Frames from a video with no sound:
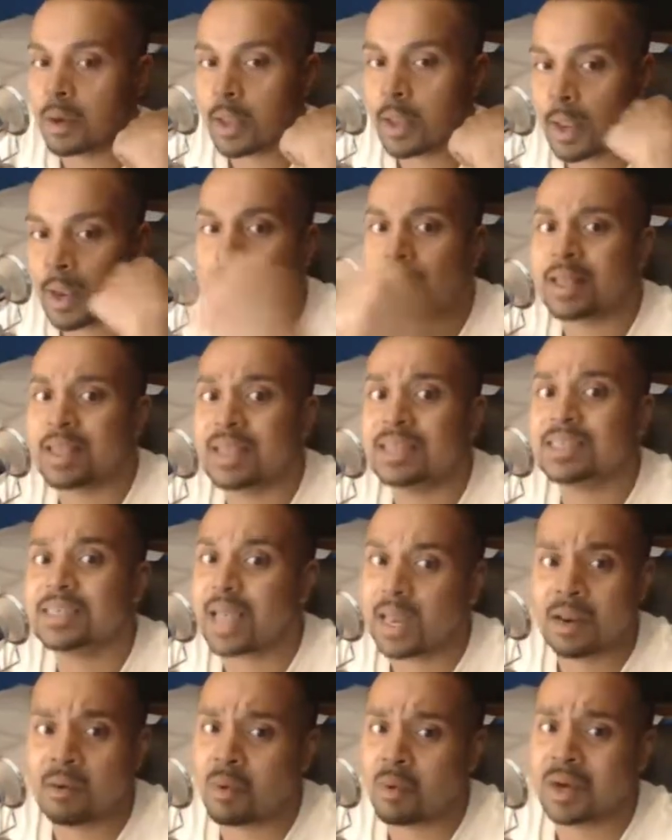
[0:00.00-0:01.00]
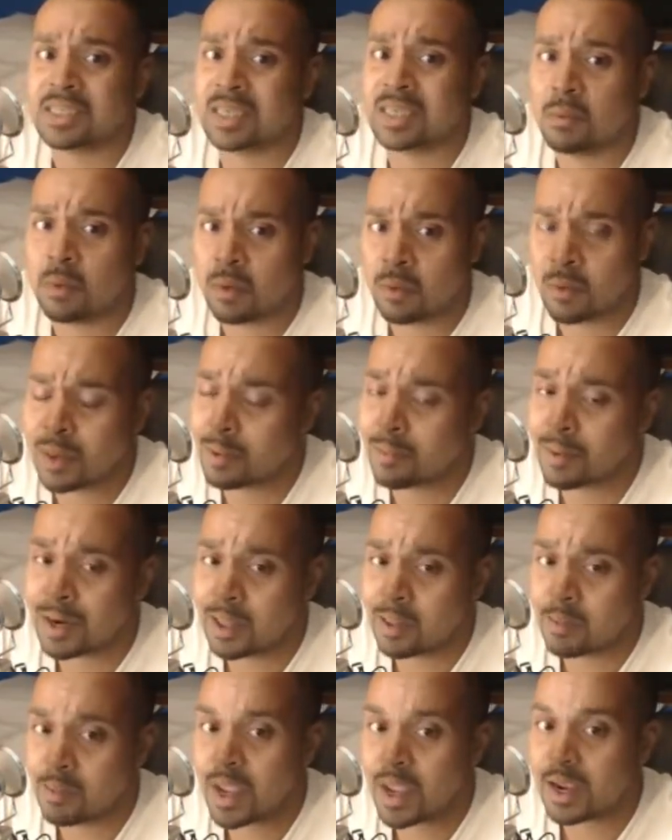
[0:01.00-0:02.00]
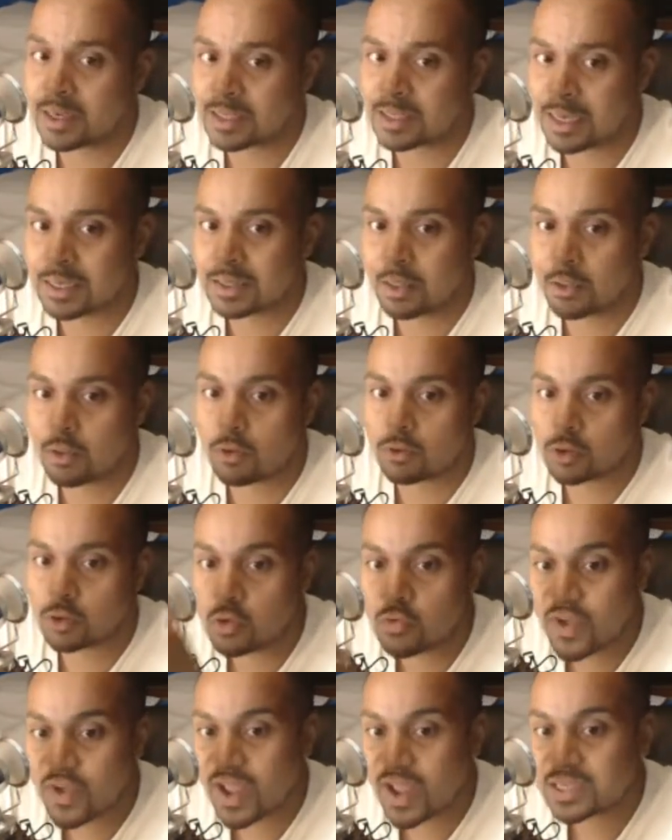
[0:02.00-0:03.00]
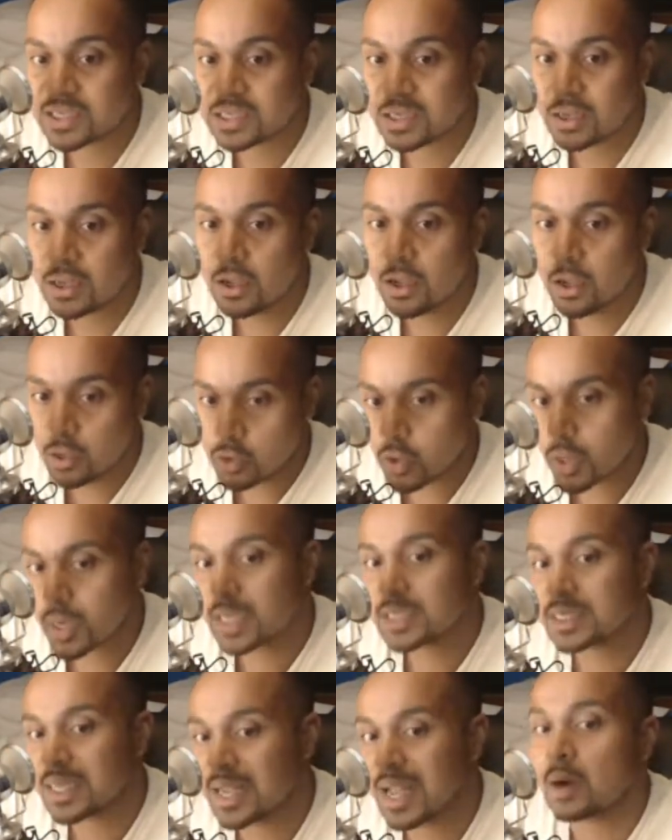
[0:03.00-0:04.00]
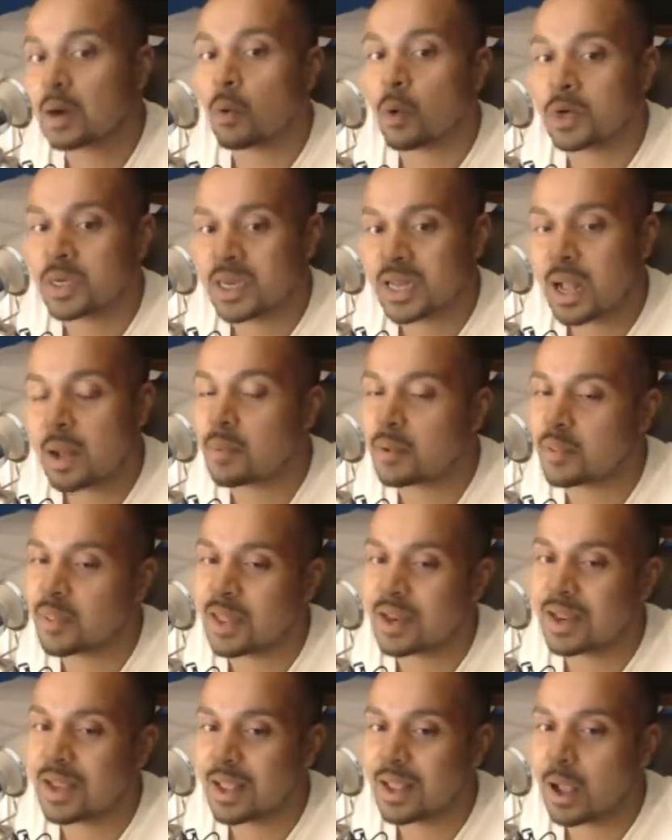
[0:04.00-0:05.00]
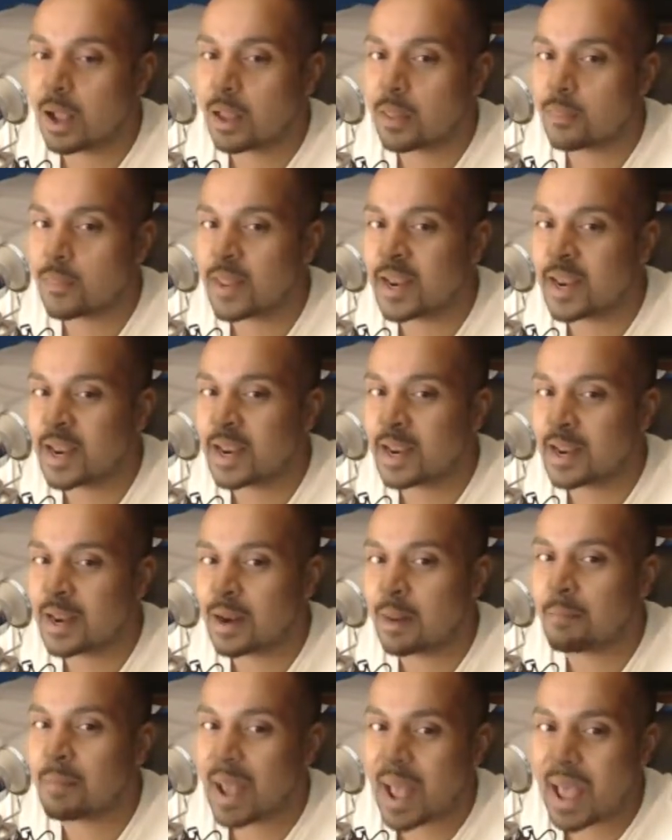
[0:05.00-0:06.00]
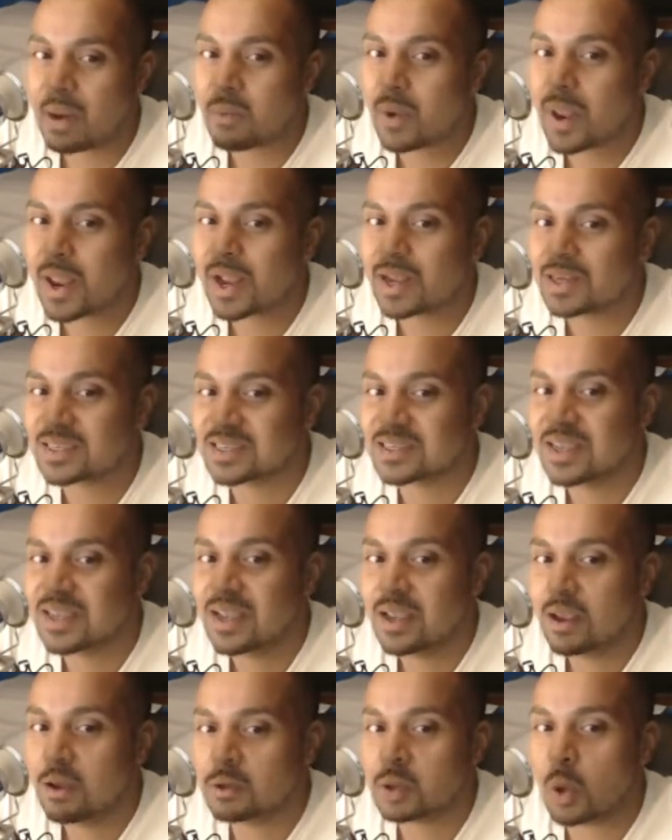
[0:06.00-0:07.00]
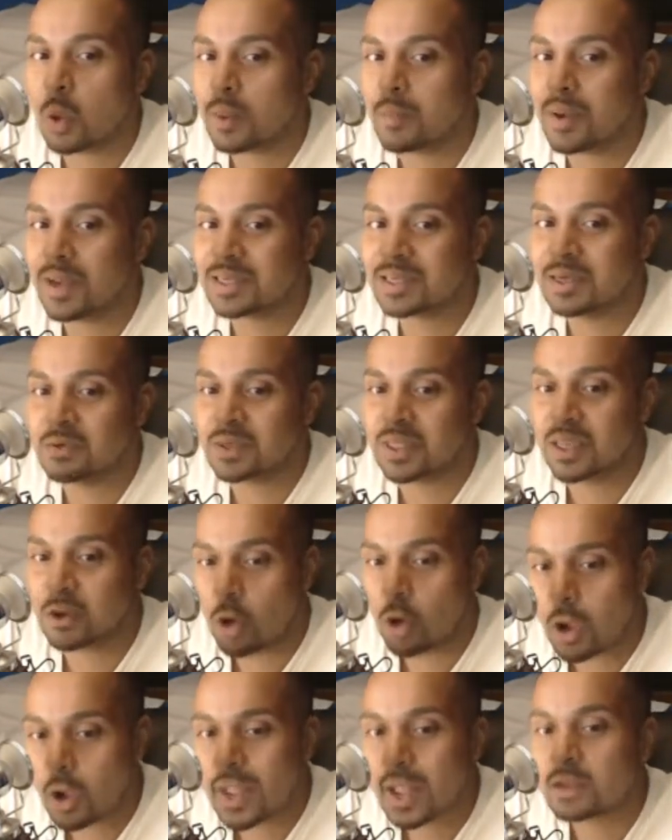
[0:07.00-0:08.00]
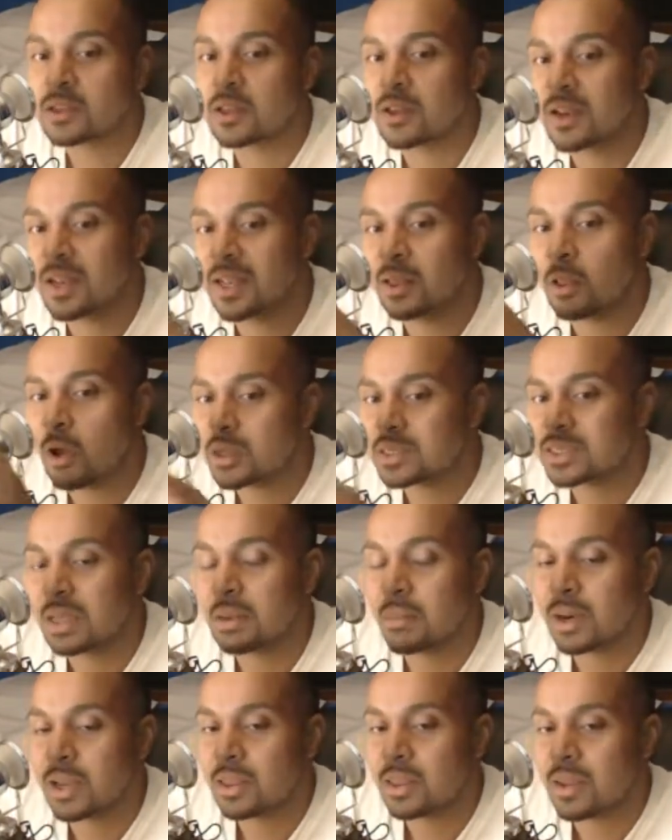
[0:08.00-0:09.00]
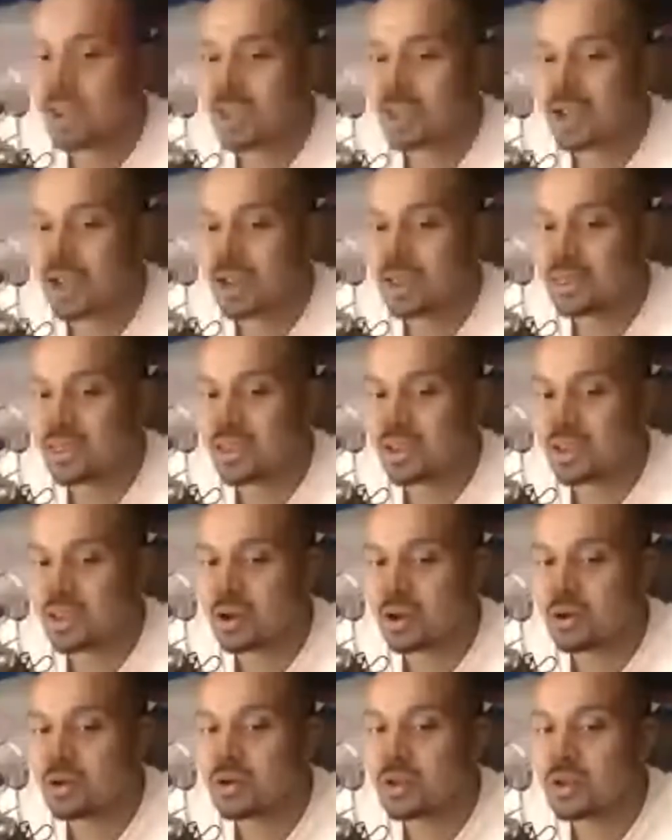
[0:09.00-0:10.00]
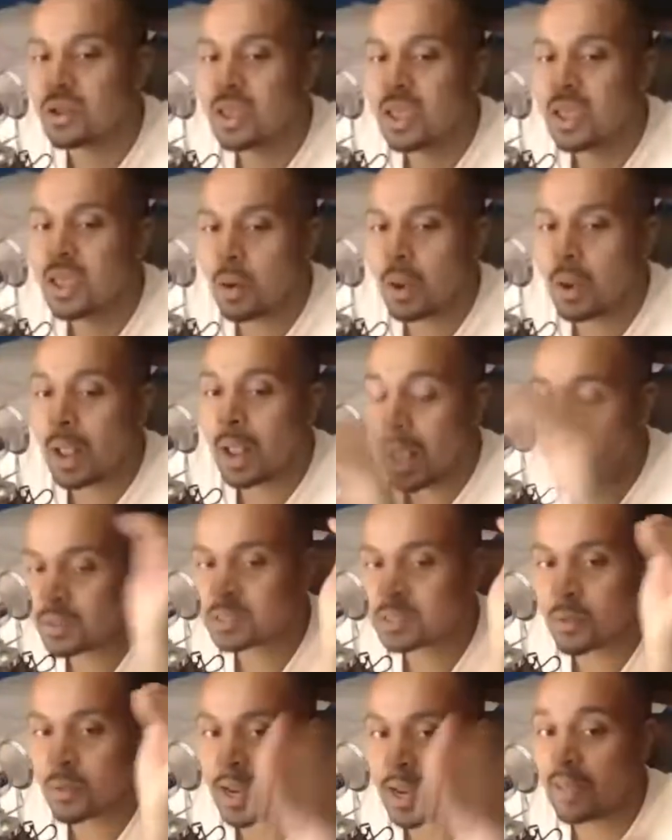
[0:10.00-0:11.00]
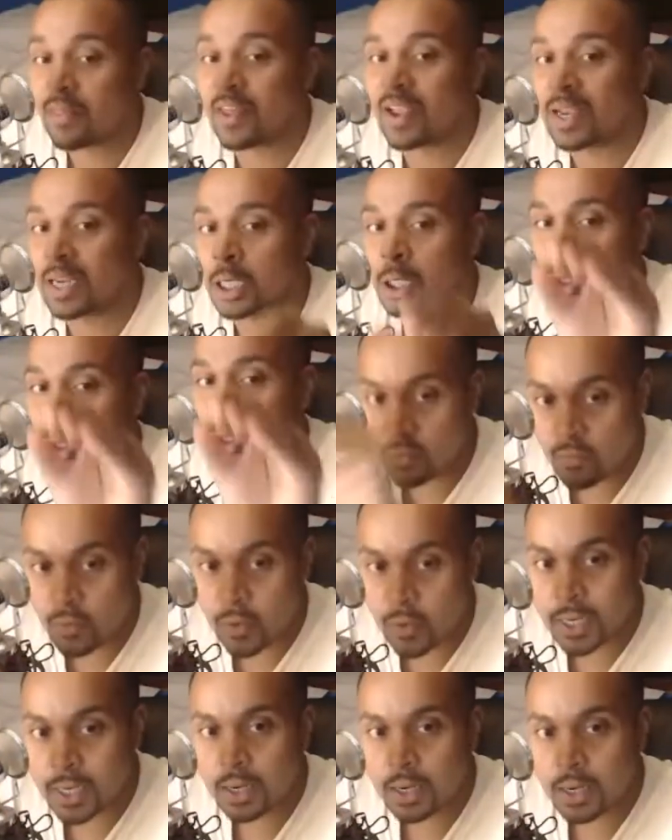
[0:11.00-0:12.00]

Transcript: and I did say I didn't want to see him win the Money in the Bank because I thought that was too fast. So I guess it kind of worked it out, but they did it in a bad way because it was only because he was in the doghouse and he lost that Money in the Bank kind of thing. This is the way I think he should have went,